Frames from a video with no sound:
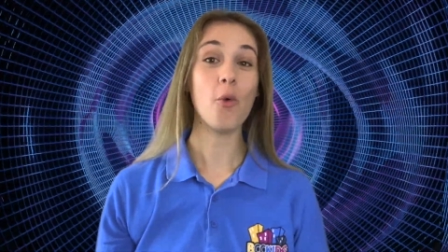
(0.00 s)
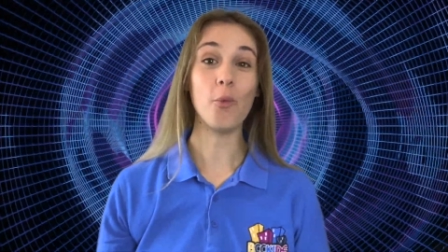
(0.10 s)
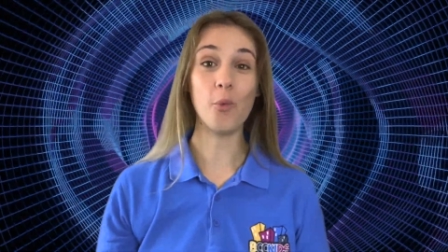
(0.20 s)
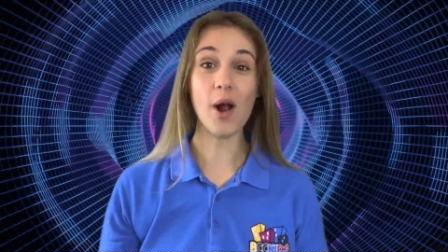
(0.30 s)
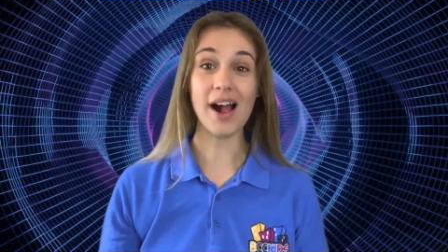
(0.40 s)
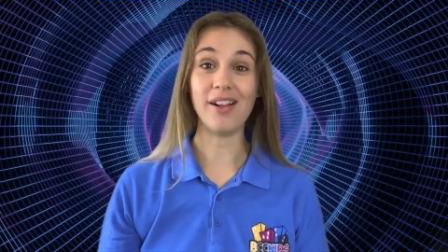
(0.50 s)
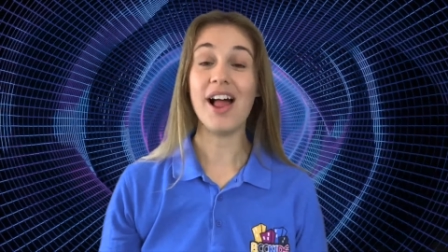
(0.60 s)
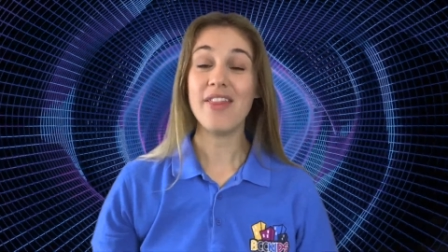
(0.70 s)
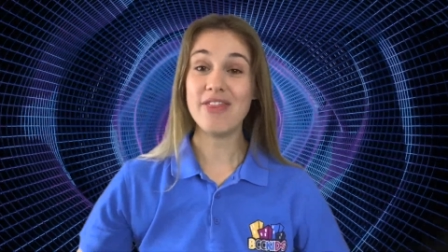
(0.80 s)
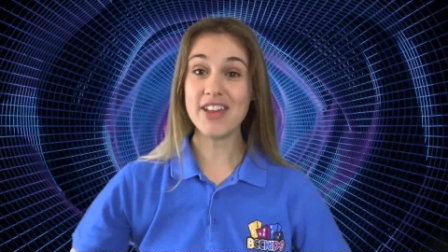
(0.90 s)
Well,
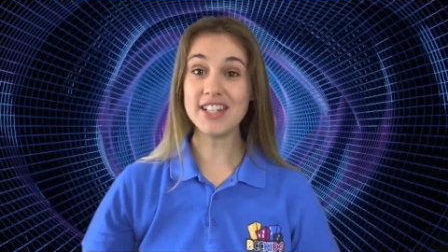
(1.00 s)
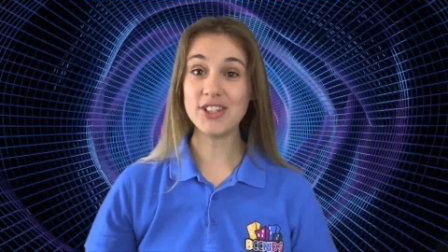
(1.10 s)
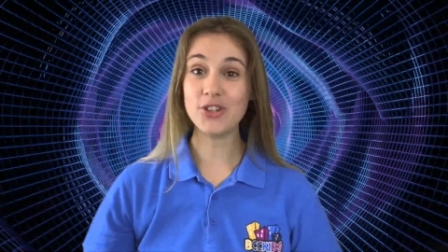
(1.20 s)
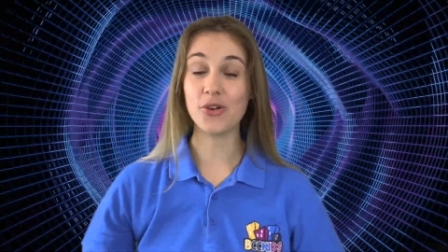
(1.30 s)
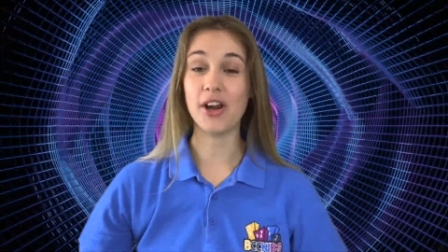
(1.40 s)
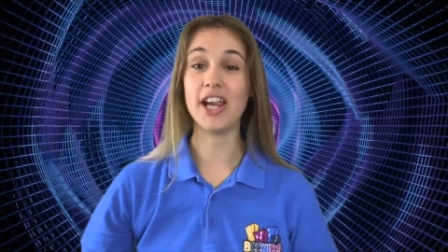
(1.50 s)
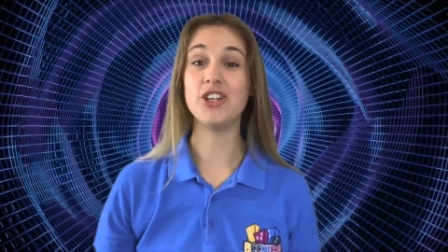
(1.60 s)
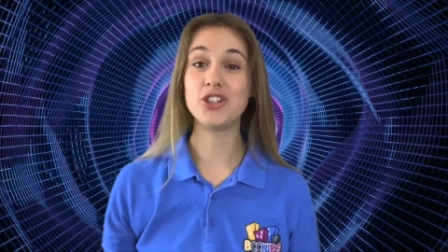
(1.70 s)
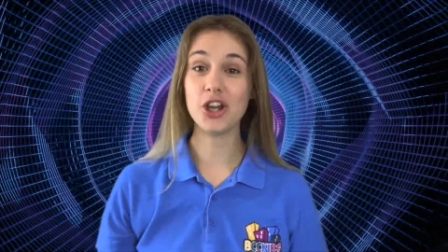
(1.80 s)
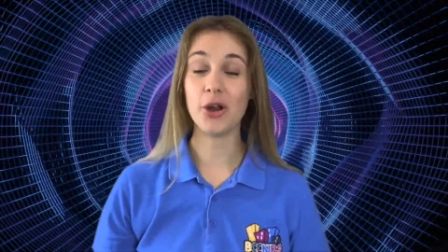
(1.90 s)
this story
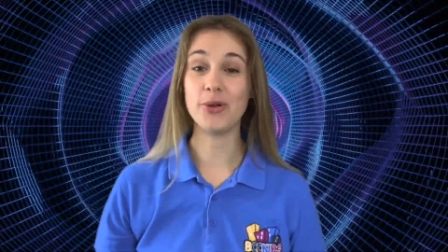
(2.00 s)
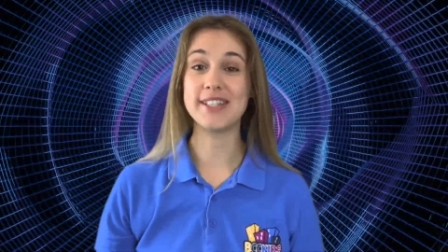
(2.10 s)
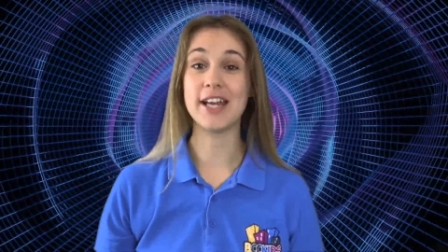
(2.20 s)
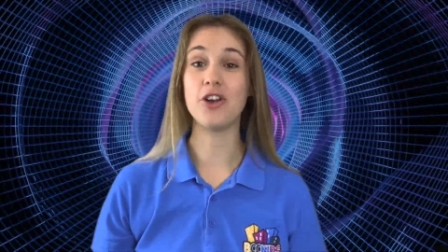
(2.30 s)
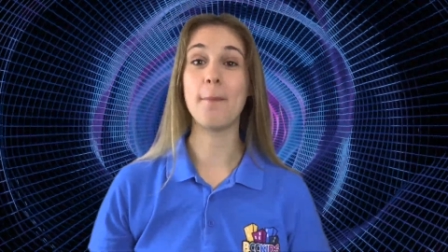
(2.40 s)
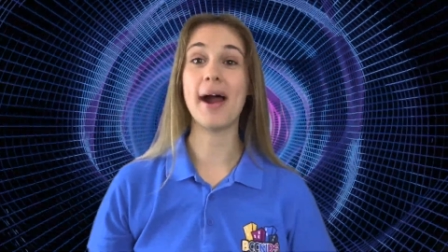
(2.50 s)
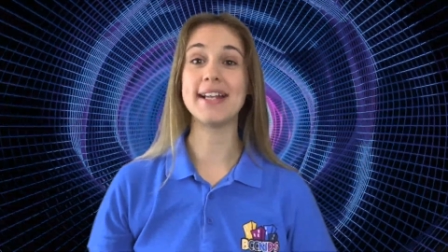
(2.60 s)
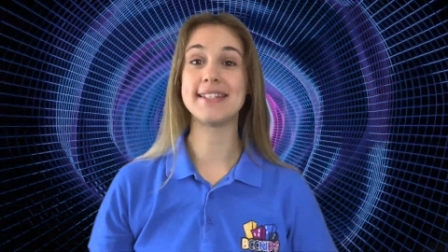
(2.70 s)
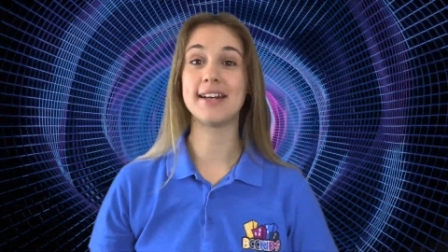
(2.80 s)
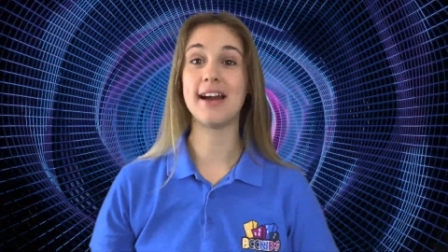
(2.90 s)
shows that no
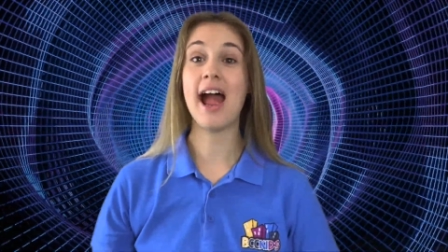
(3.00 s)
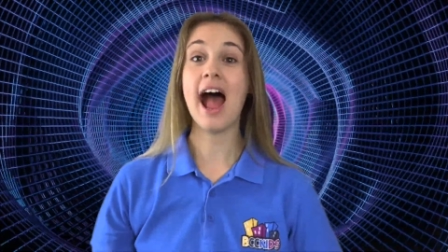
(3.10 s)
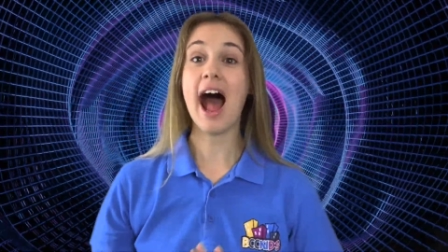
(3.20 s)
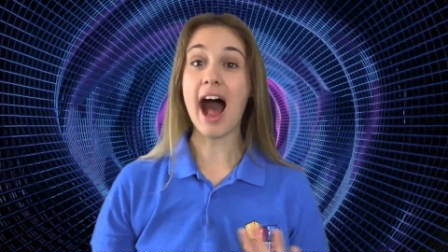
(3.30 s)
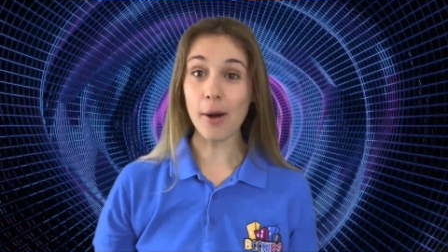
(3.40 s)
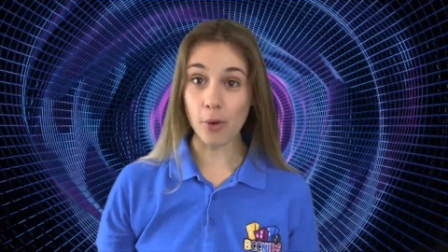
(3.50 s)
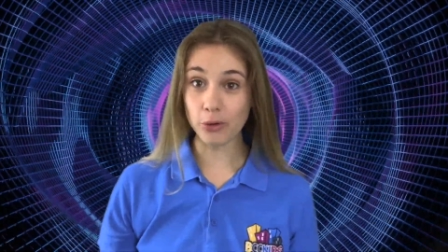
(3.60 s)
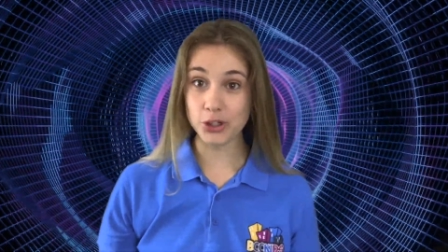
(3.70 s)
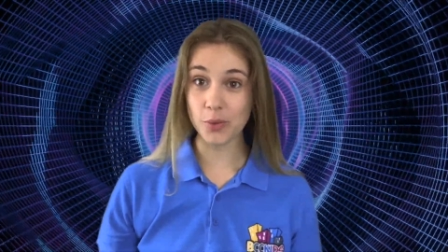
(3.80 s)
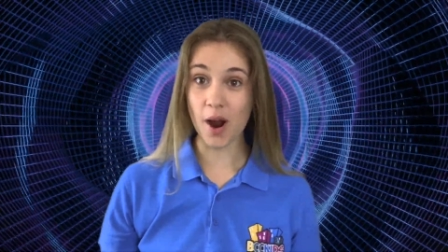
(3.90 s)
matter how old
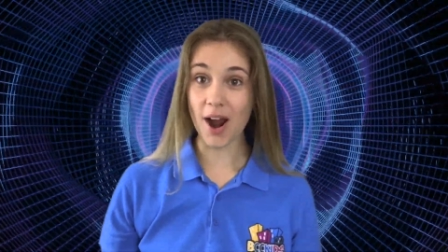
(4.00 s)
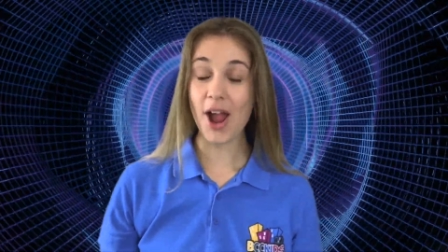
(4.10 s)
you are,